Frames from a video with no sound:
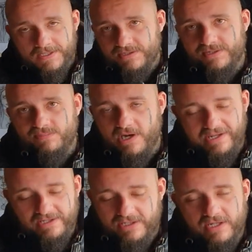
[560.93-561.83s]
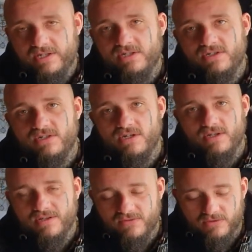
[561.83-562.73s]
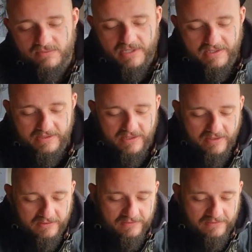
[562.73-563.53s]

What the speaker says: So brakes, they've scored badly there.